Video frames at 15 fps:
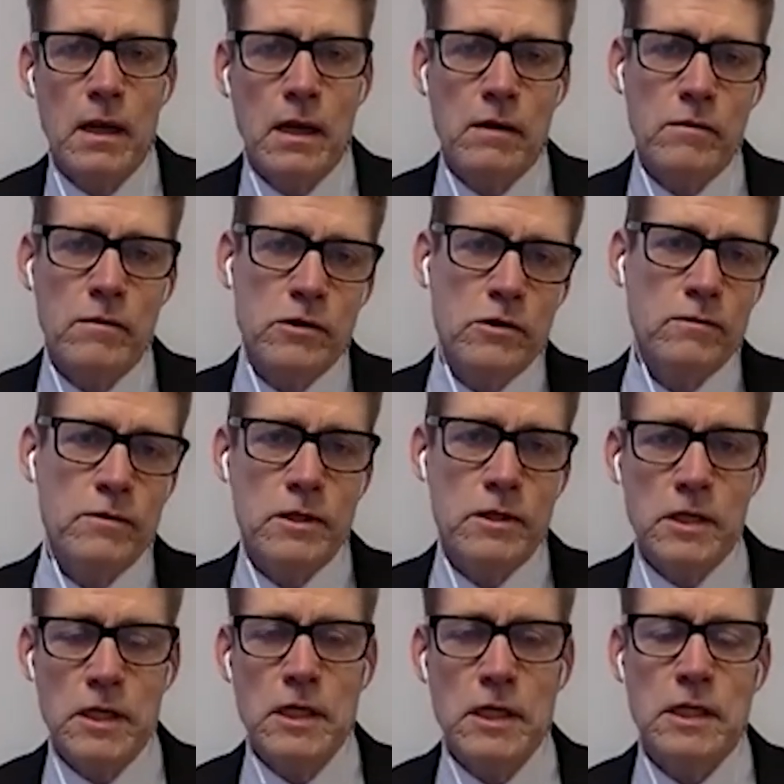And what you will
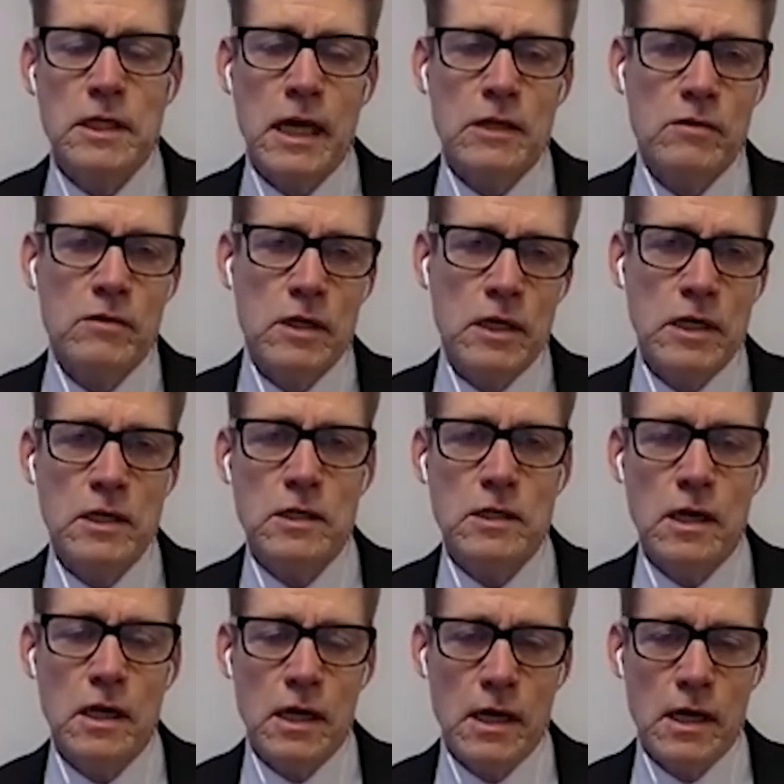see is actually each
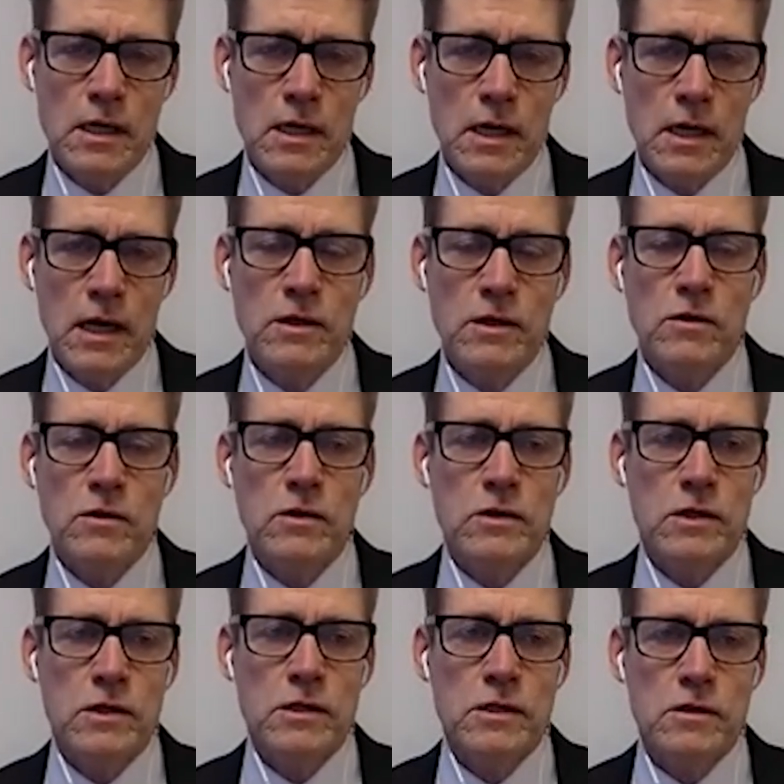indication
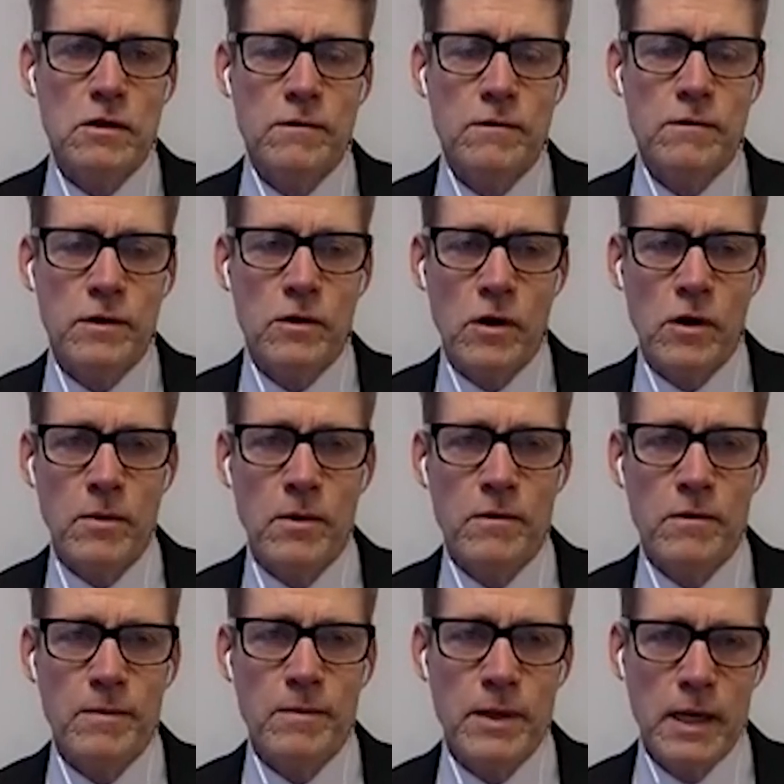consists of a couple
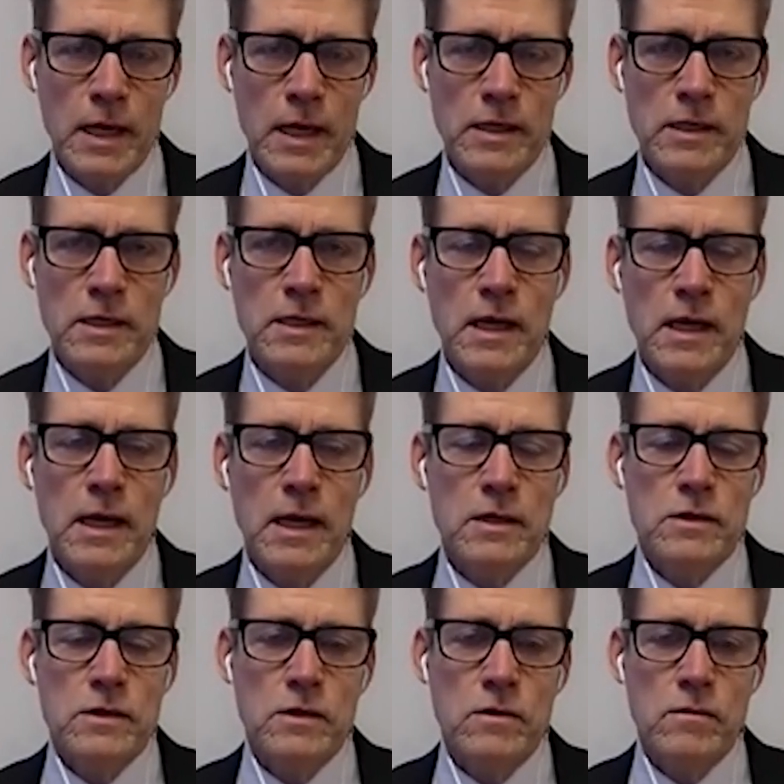of applications.
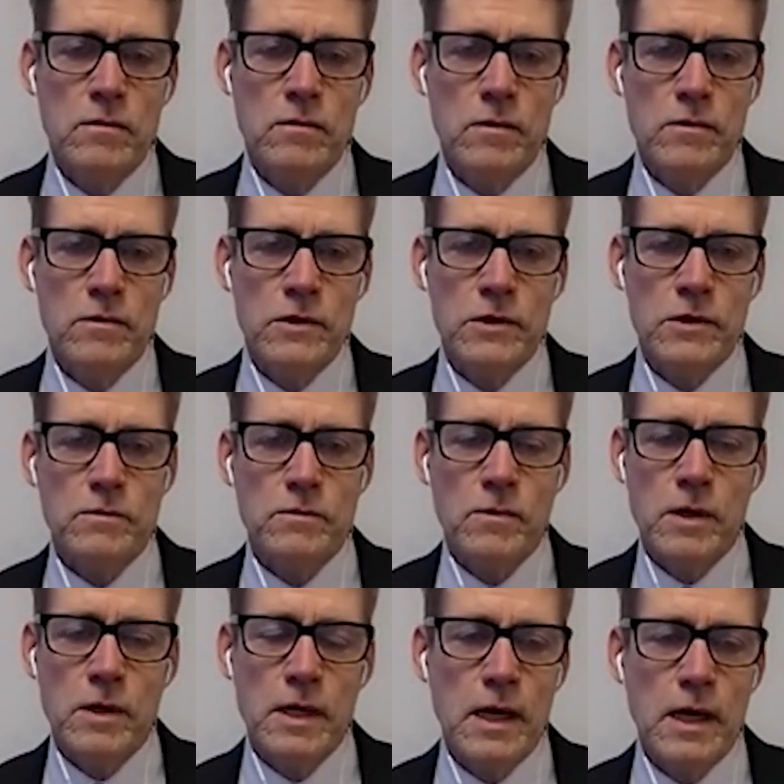So just
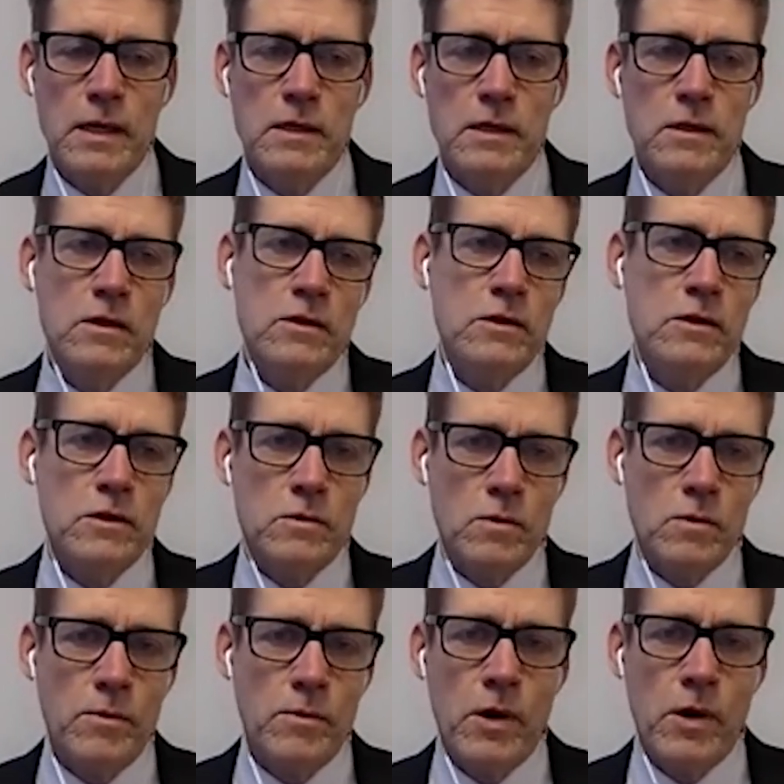one indication, not just
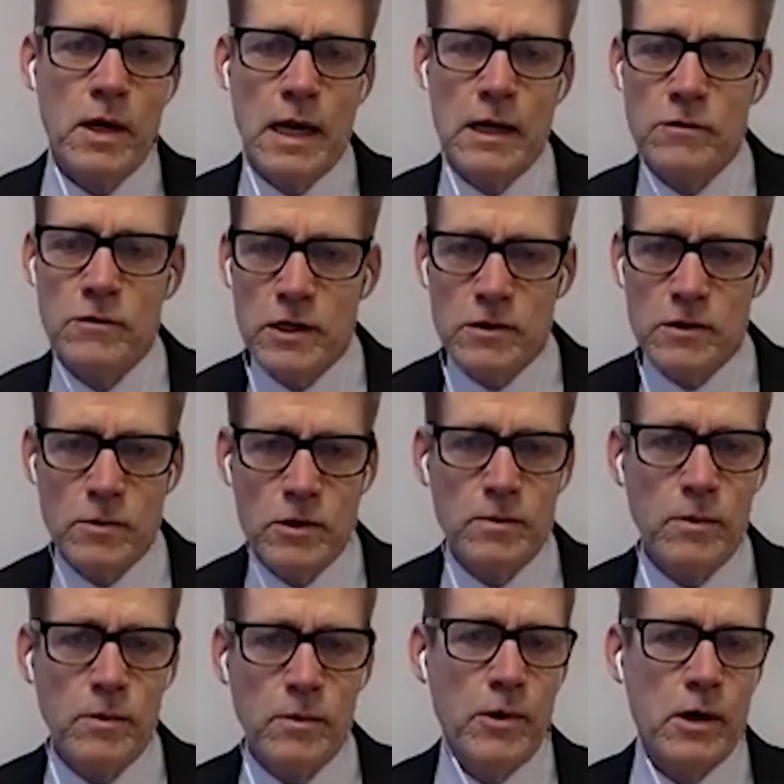one product. Actually, there's
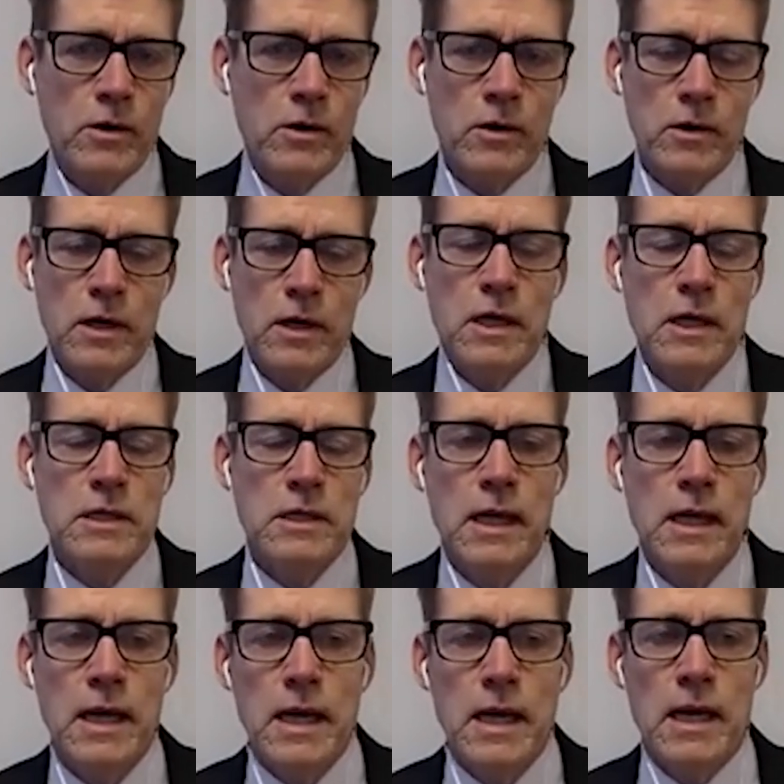multiple products underneath
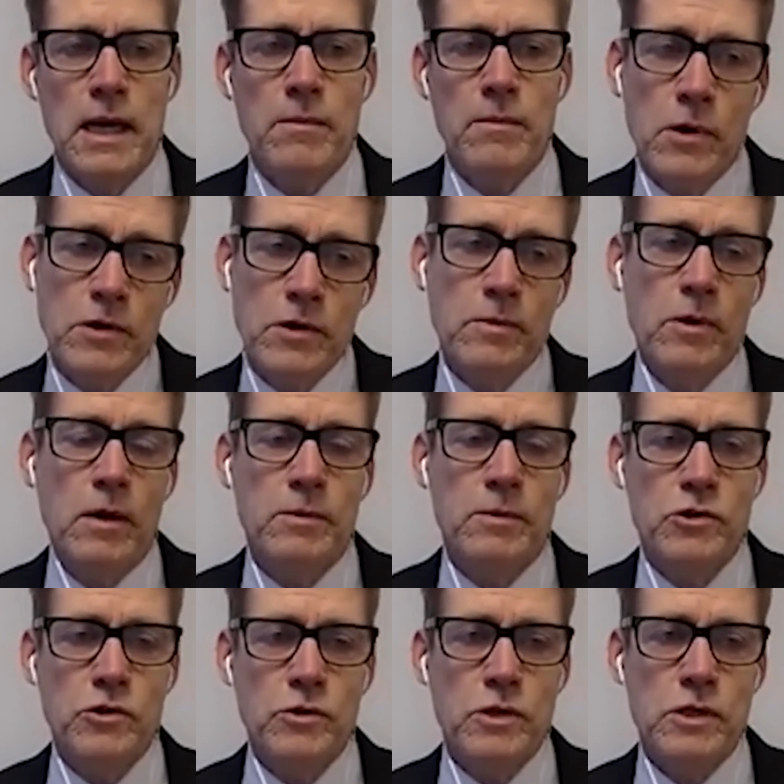and multiple
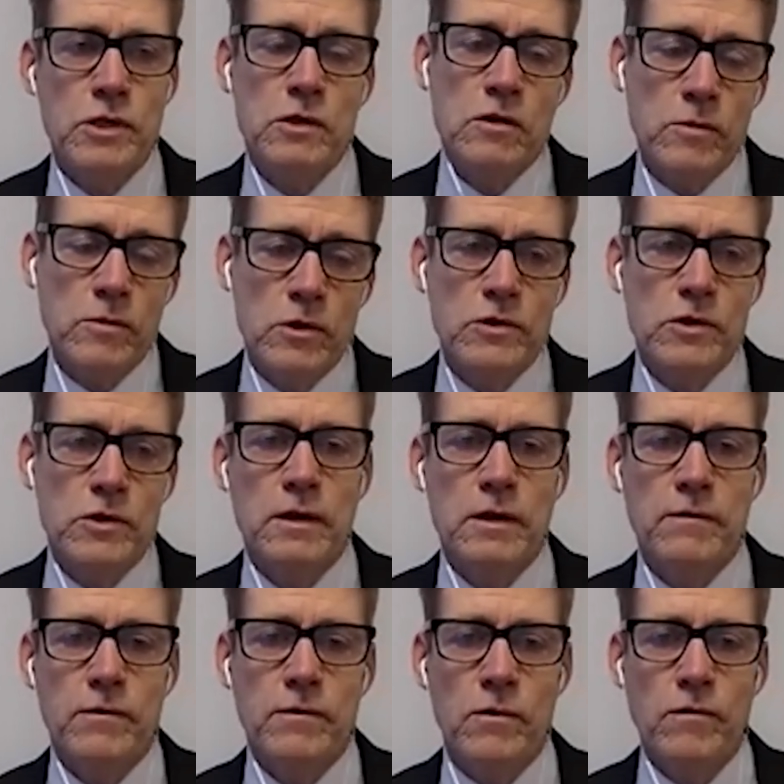opportunities commercially
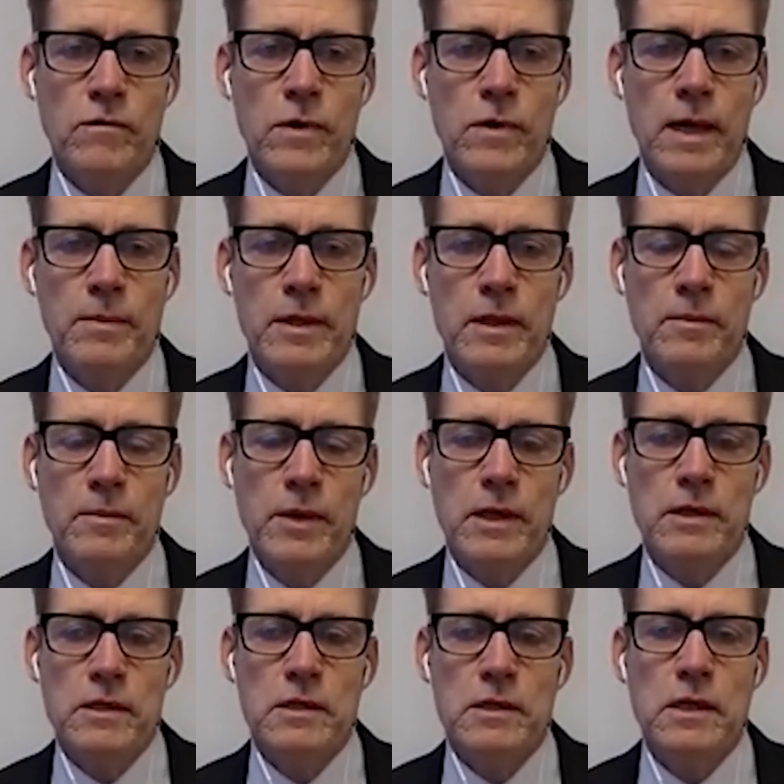for helping the
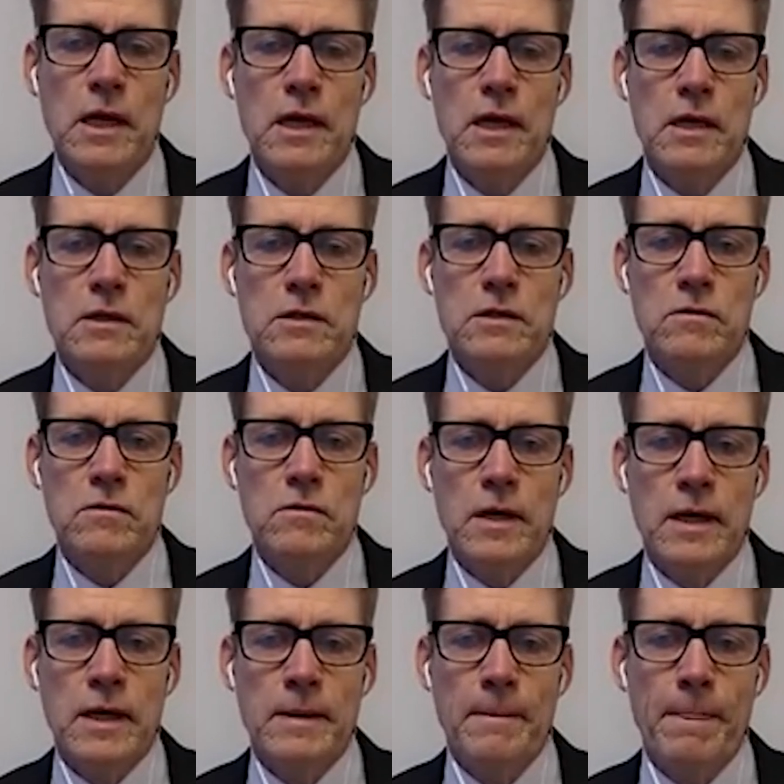patients. So
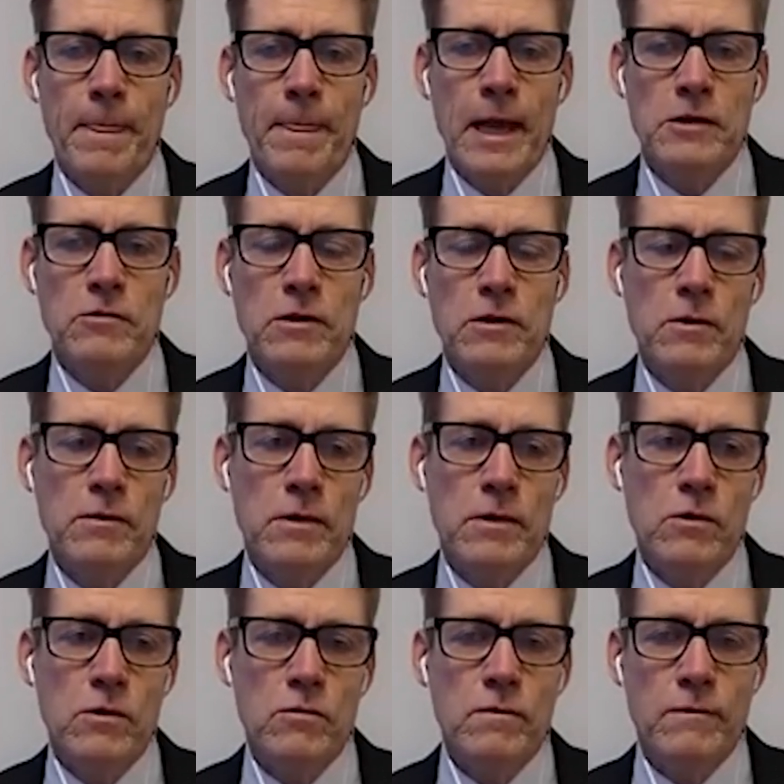actually what we
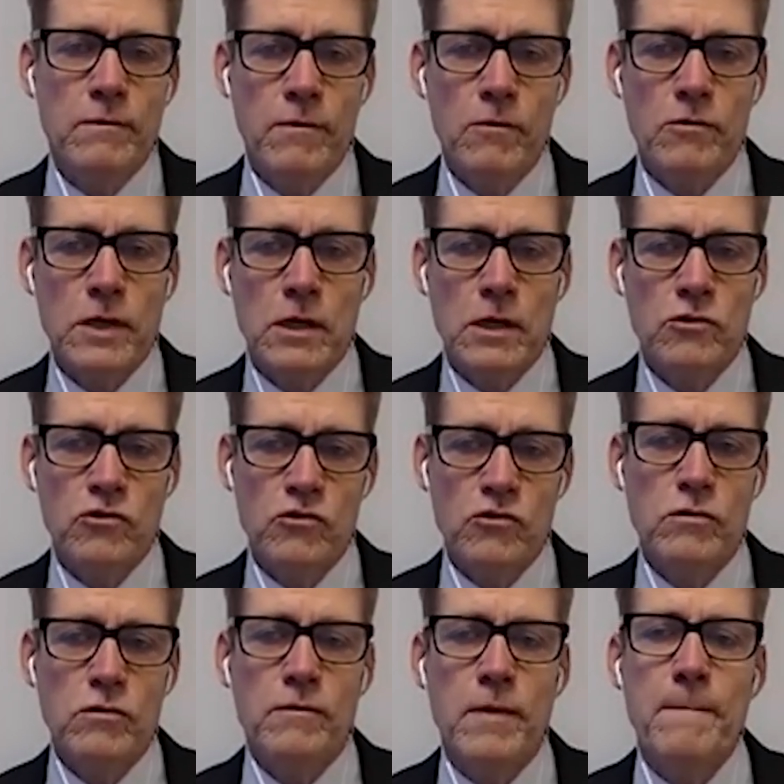do, we focus in on
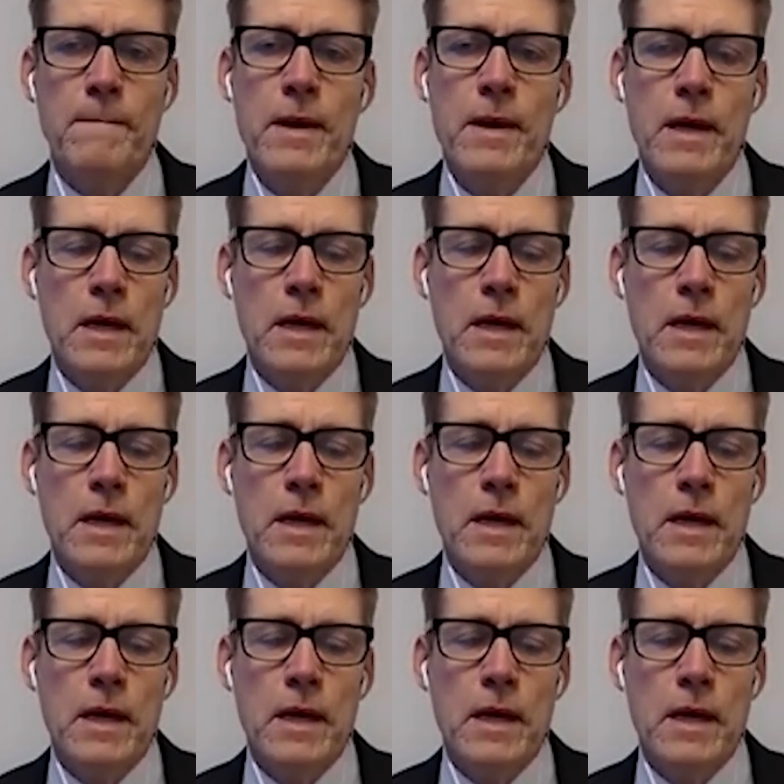2 of them.